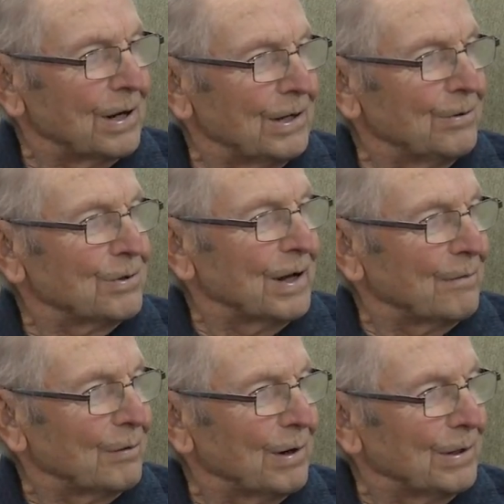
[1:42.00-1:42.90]
and I used to have
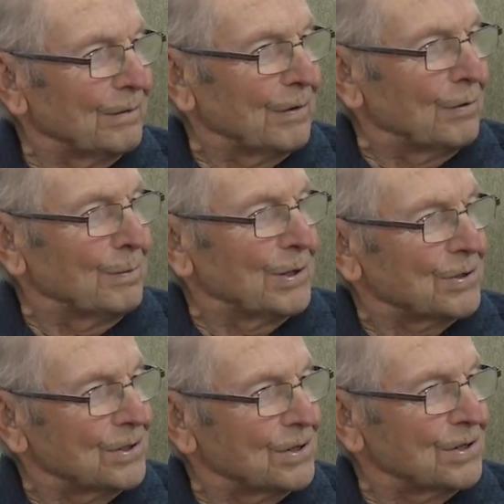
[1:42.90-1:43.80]
to run the phone
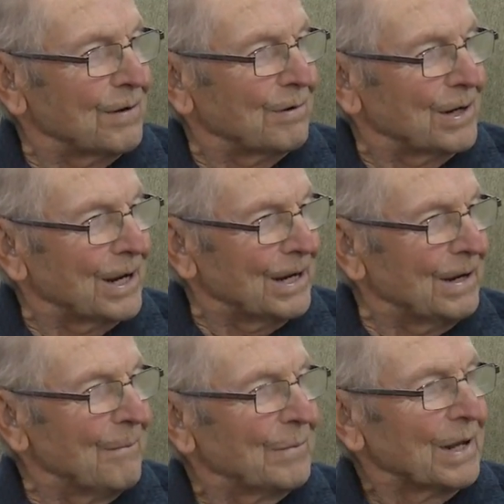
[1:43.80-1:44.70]
messages every day